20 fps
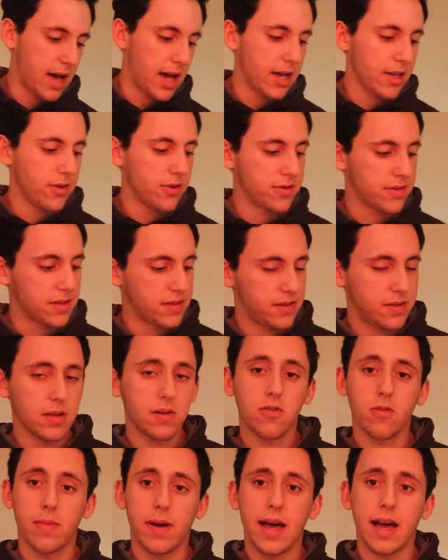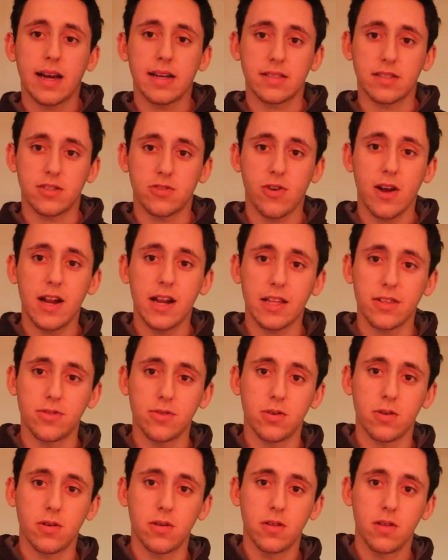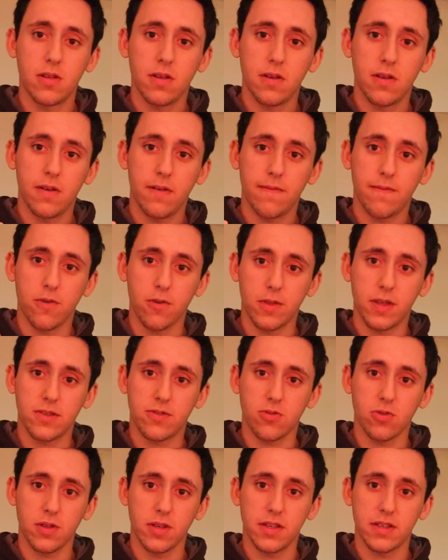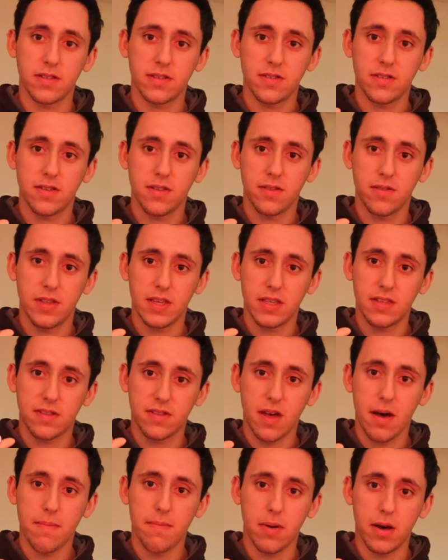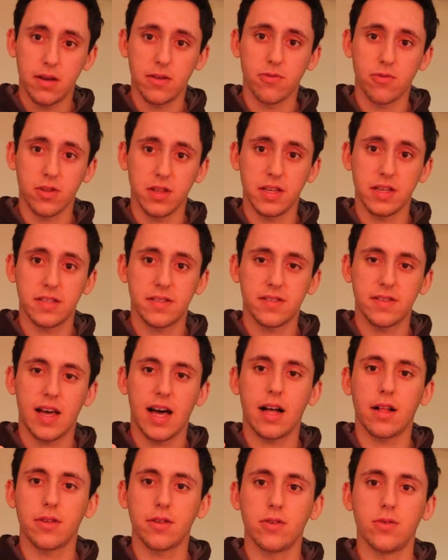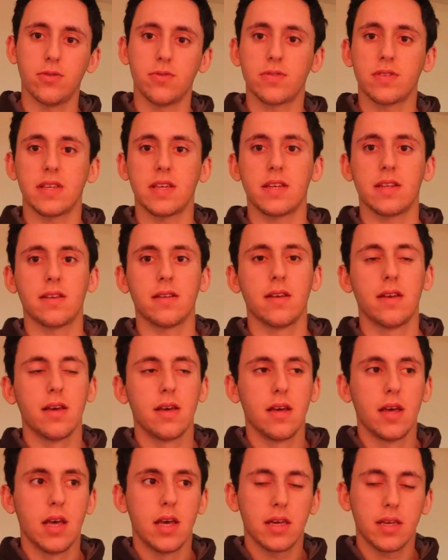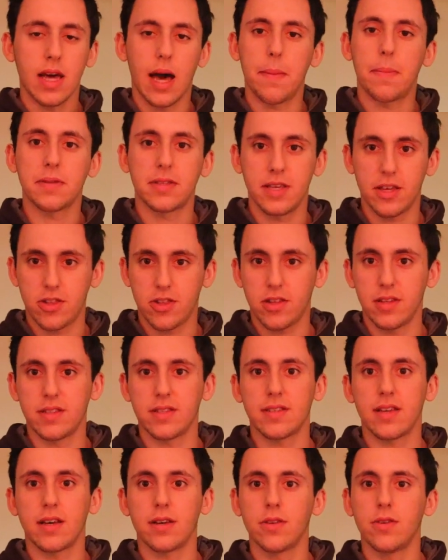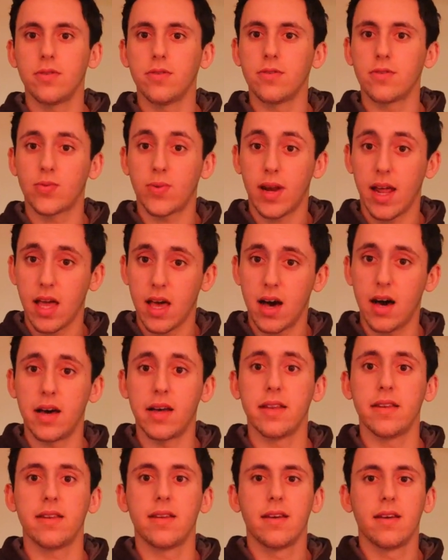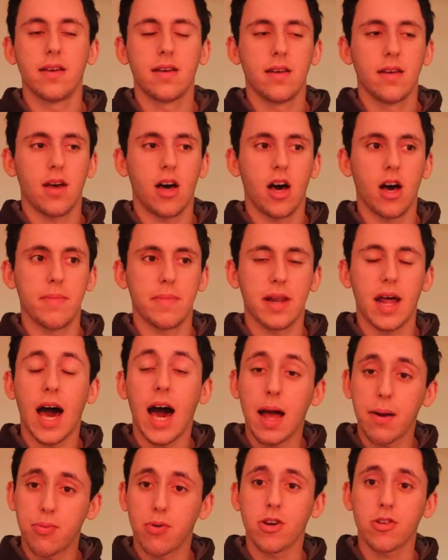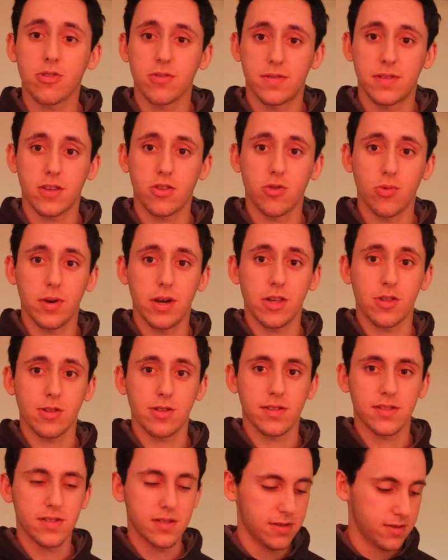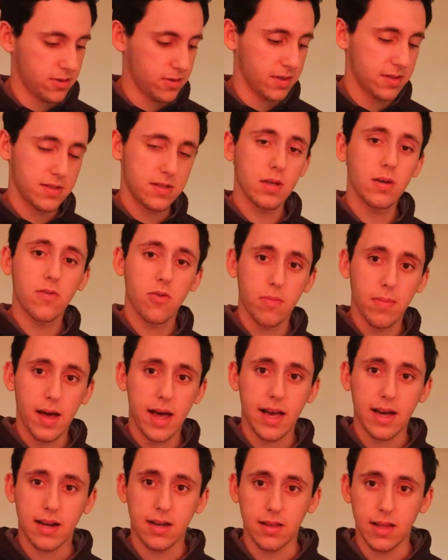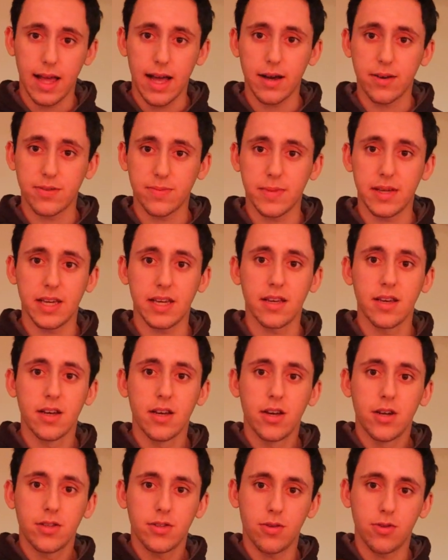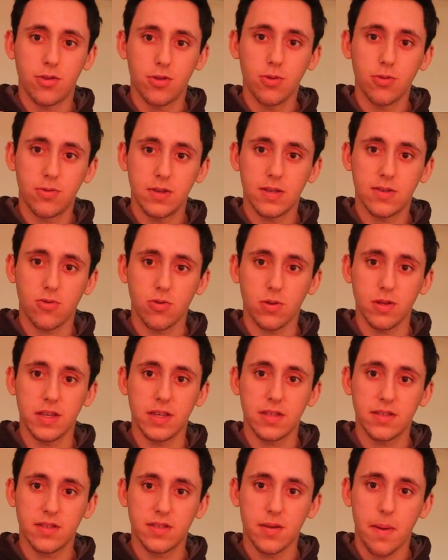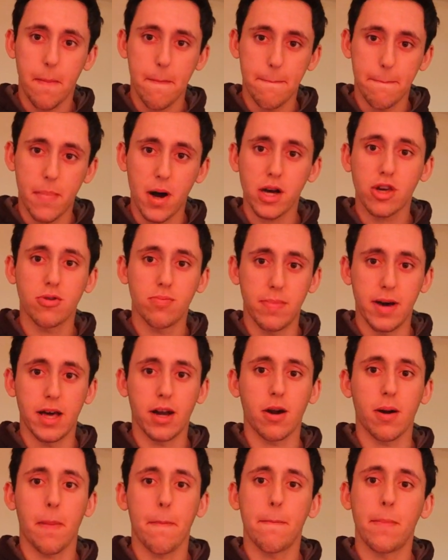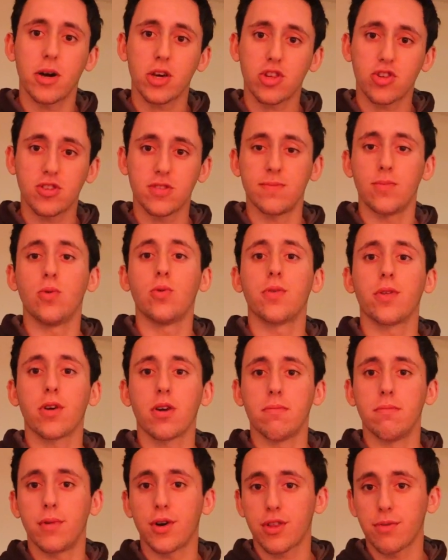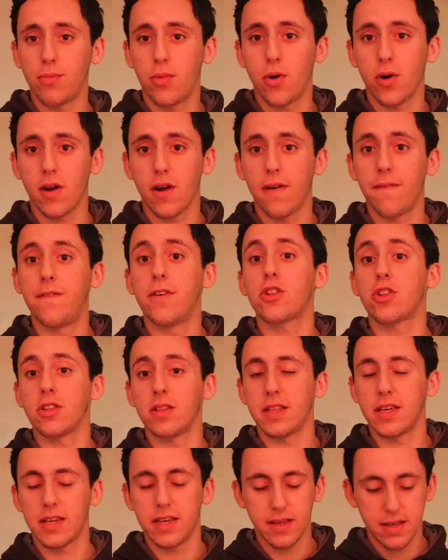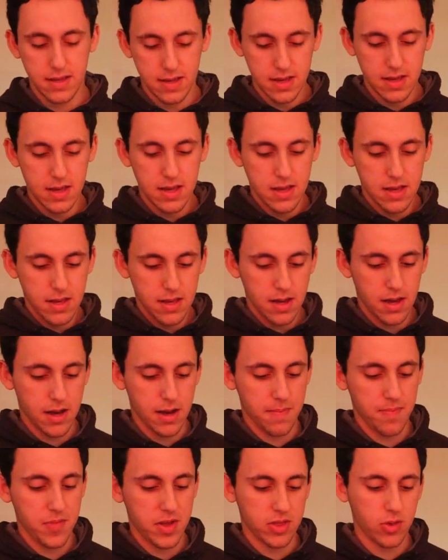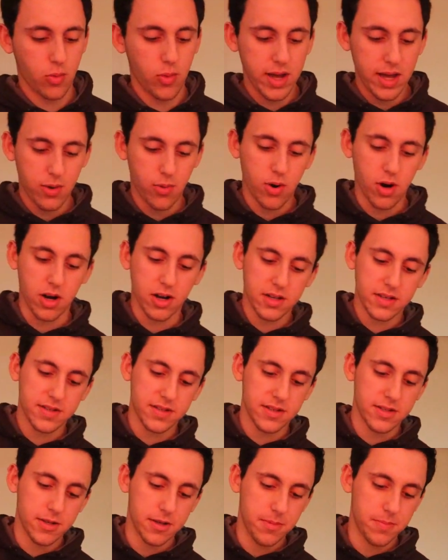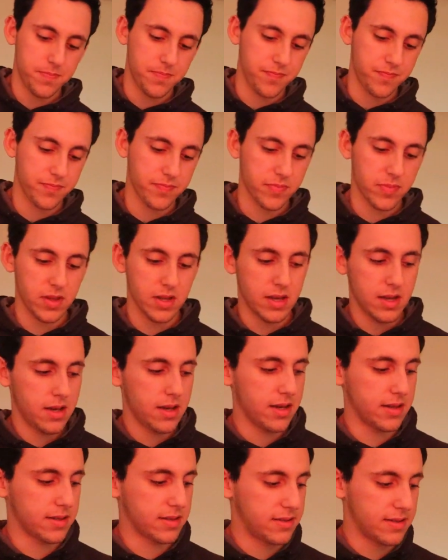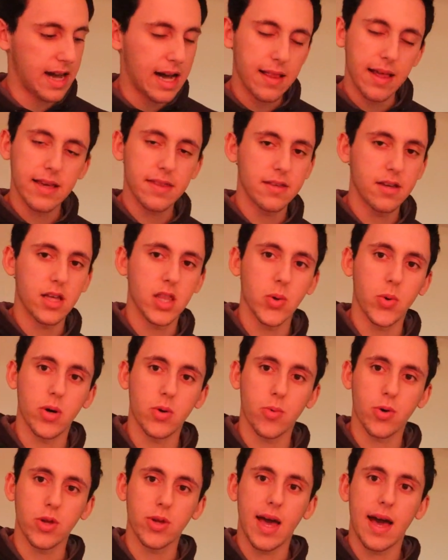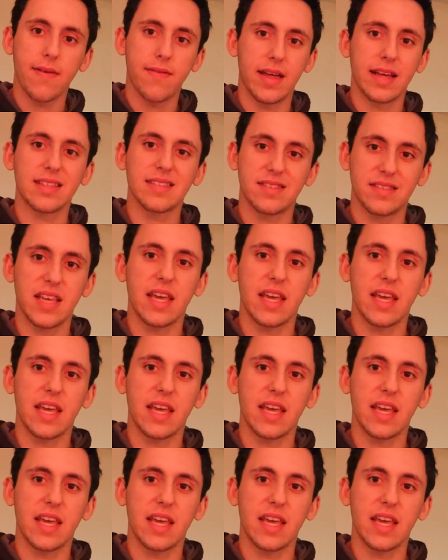I use the Silverback as a training tool for this release. This thumb button release I'll use in competitions, I'll use when I hunt, in high pressure situations. So the Silverback allows me to shoot this release much better, much smoother, and much more efficiently. And the way it works is it's not like the other one where you have that